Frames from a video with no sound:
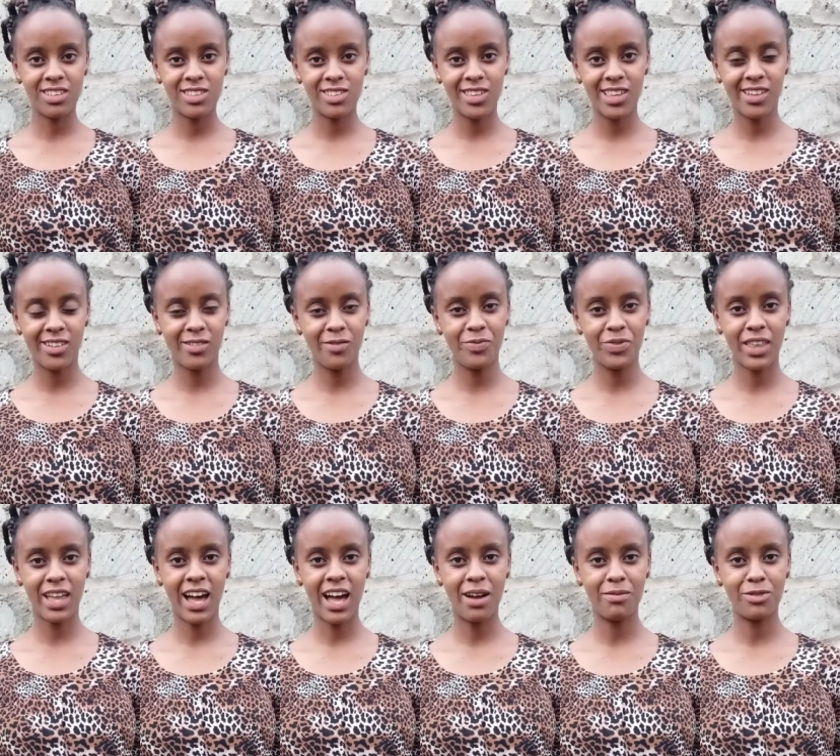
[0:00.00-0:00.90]
So
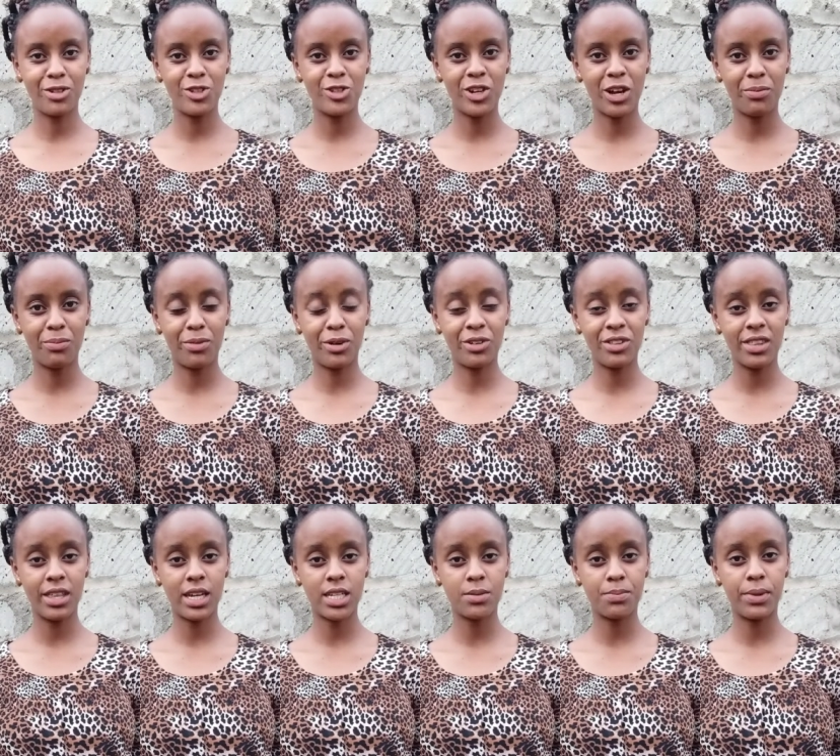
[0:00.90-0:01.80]
I'm not sure about
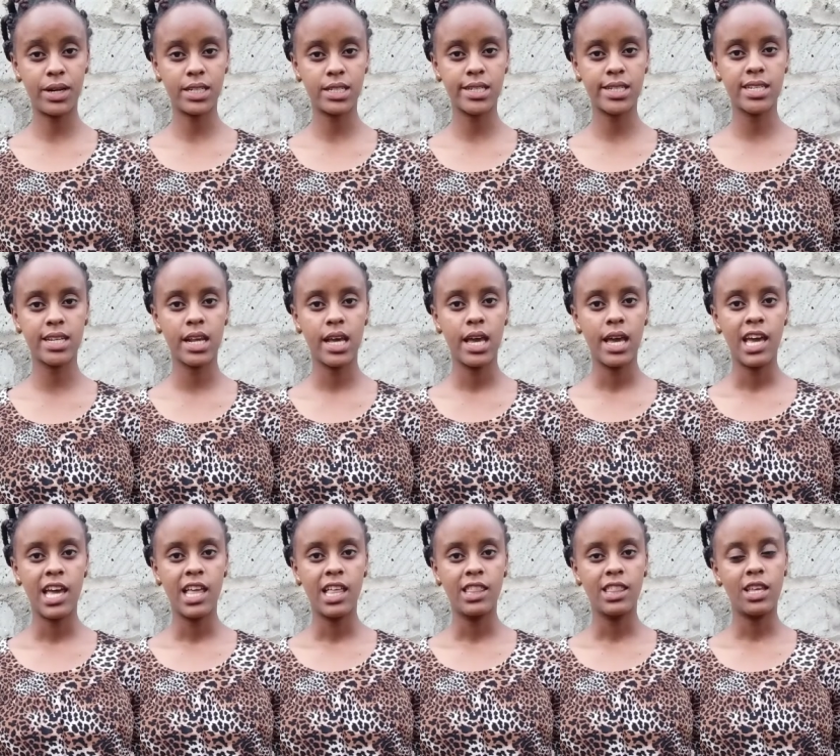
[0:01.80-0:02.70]
that, but
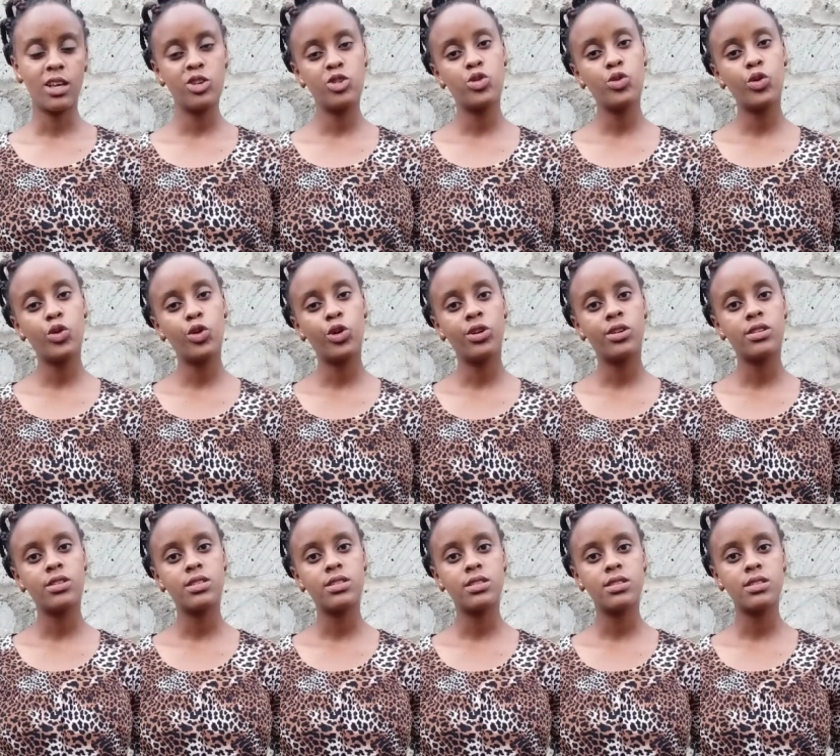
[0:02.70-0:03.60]
they do
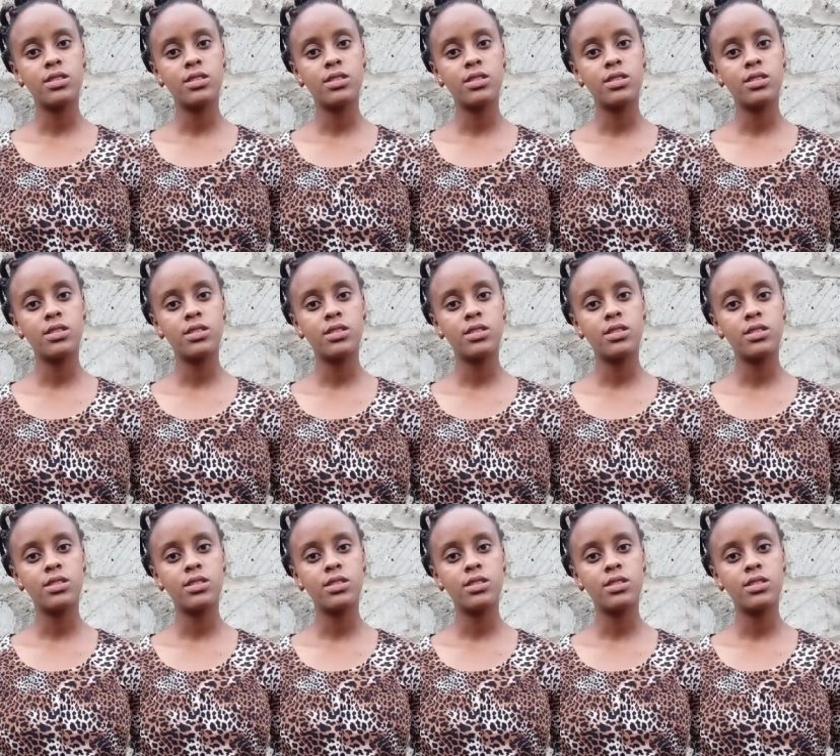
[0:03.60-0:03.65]
cost